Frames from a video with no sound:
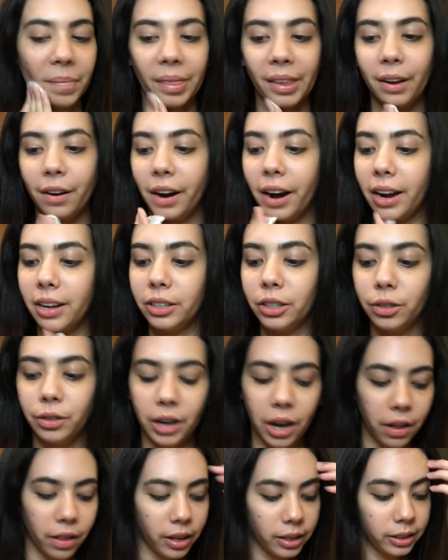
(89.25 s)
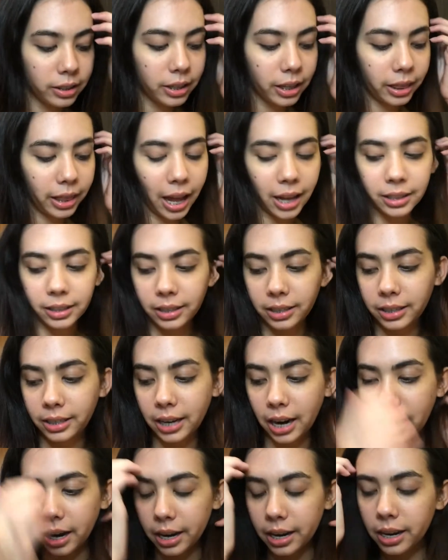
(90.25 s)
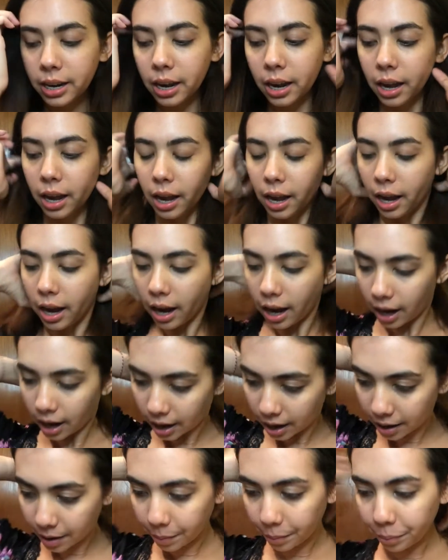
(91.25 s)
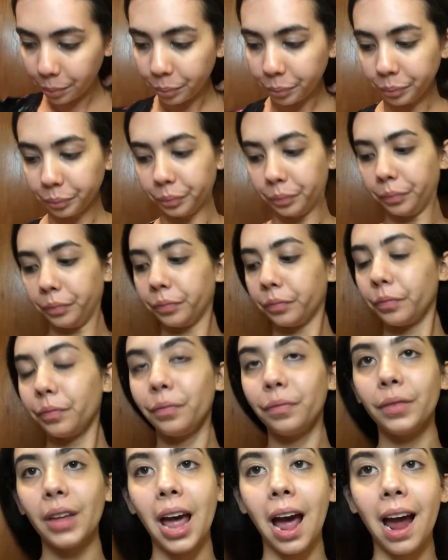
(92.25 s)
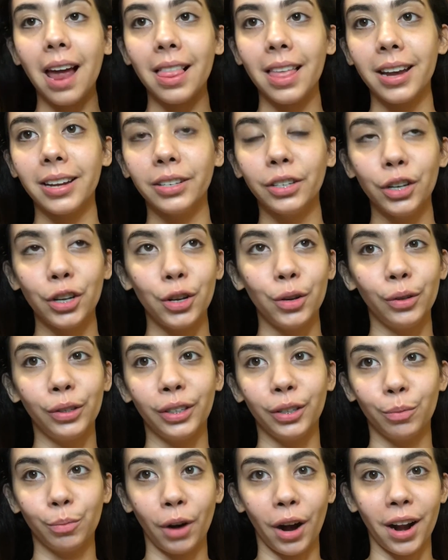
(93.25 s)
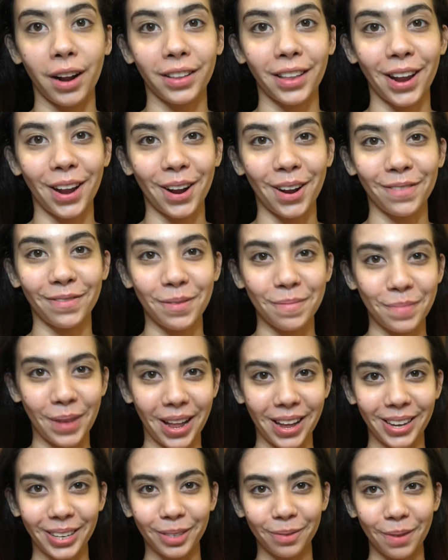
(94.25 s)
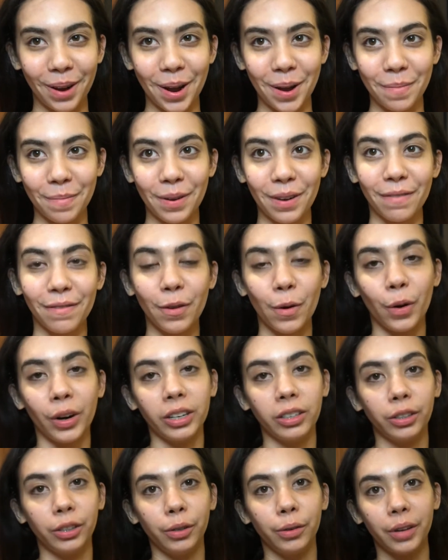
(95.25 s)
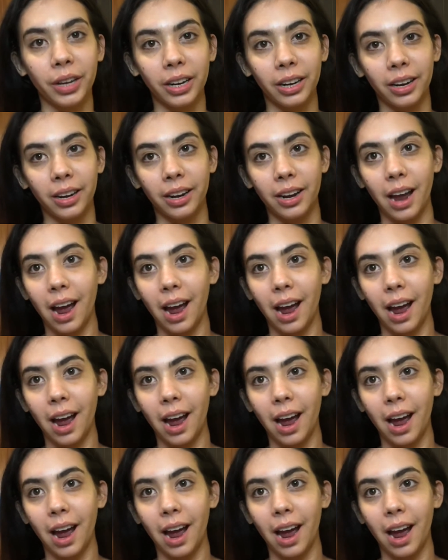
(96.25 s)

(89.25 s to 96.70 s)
All right, so now that's done, I like to use this product that I got from Bali as well, but of course you can